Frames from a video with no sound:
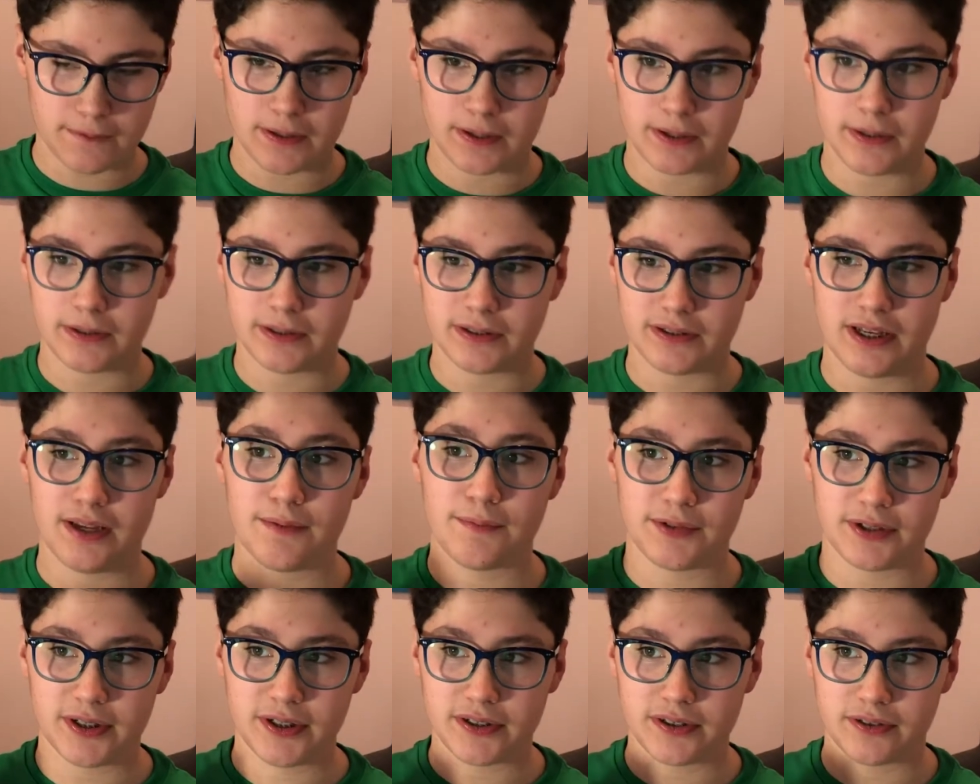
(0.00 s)
In the
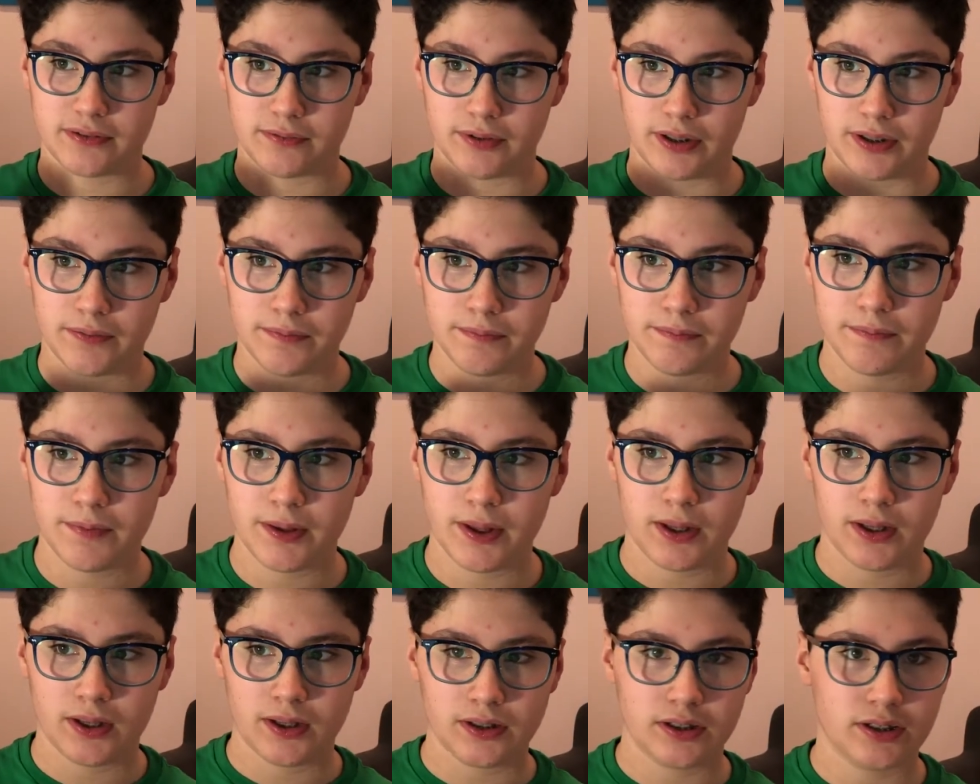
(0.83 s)
Zamazenta one,
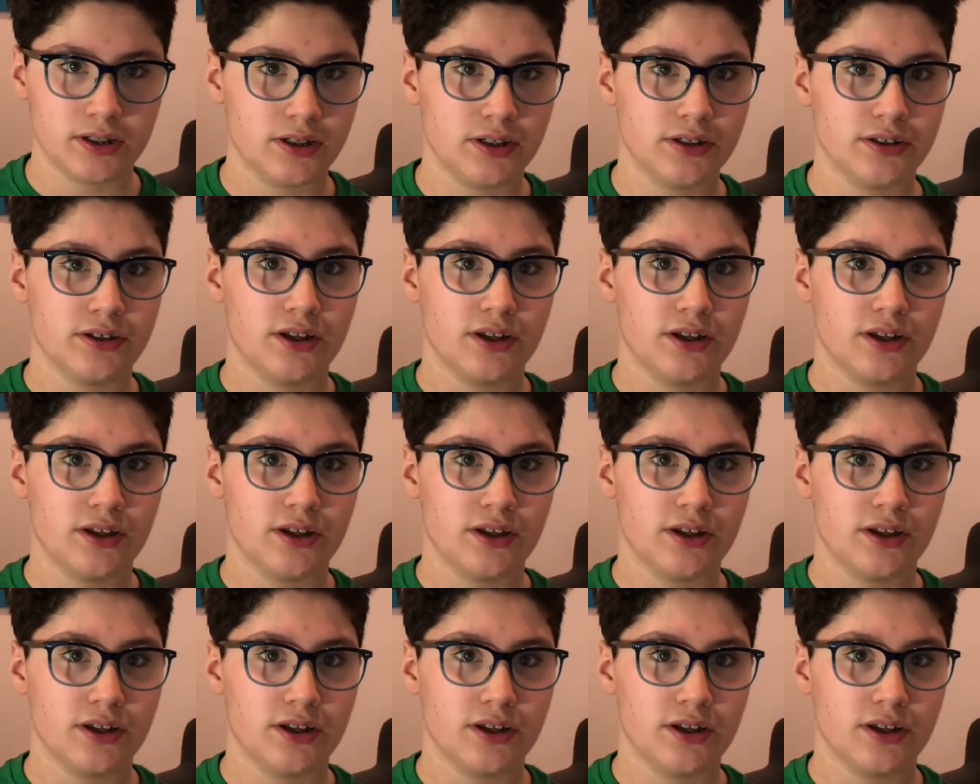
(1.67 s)
there's